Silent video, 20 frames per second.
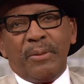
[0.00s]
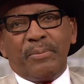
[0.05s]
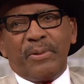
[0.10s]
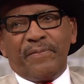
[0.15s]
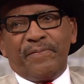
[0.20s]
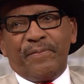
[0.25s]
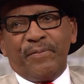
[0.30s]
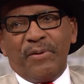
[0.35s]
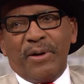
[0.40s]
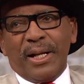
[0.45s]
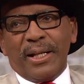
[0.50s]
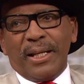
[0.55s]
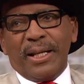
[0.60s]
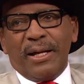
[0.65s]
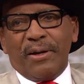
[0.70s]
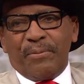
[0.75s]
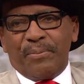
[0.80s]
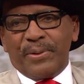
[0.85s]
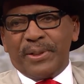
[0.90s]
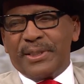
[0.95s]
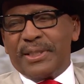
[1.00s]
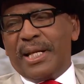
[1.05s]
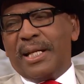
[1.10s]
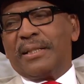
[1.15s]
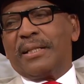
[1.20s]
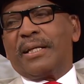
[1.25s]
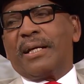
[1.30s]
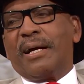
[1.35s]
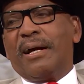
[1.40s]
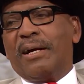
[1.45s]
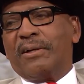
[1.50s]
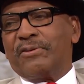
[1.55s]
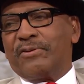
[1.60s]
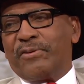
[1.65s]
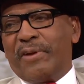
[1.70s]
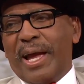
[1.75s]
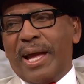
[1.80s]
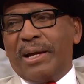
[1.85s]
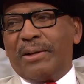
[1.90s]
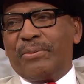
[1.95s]
Before I left, we signed a
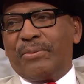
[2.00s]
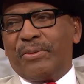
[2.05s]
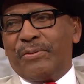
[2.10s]
contract